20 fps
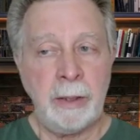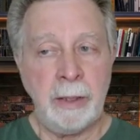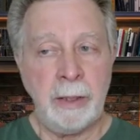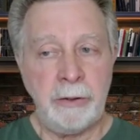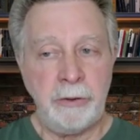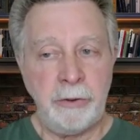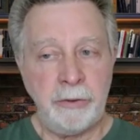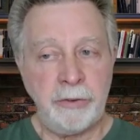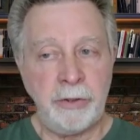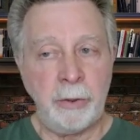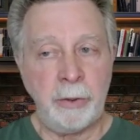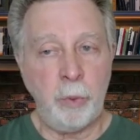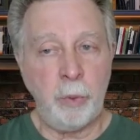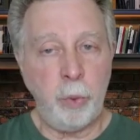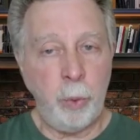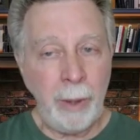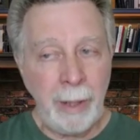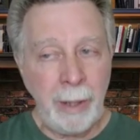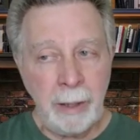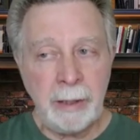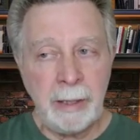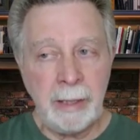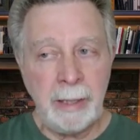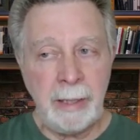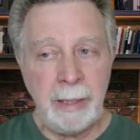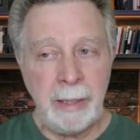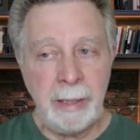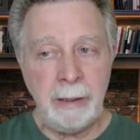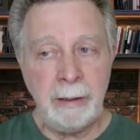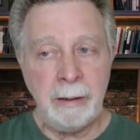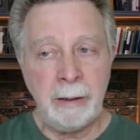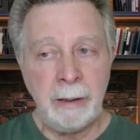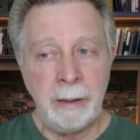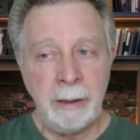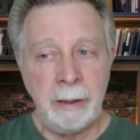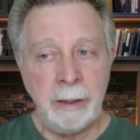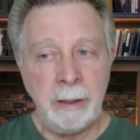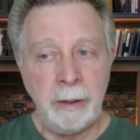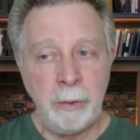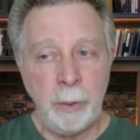And you say, where did he
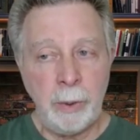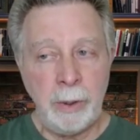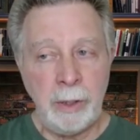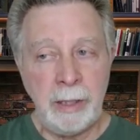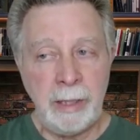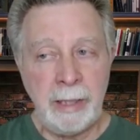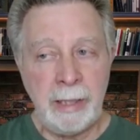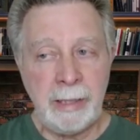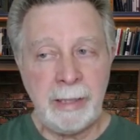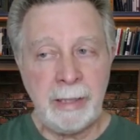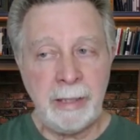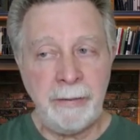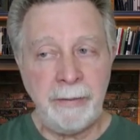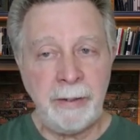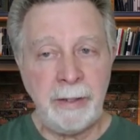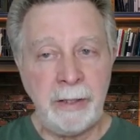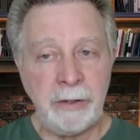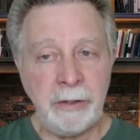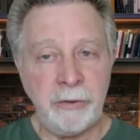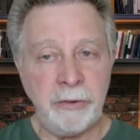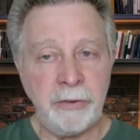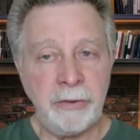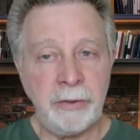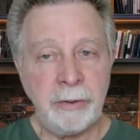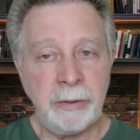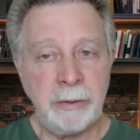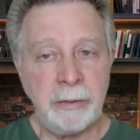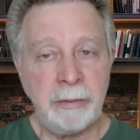get these?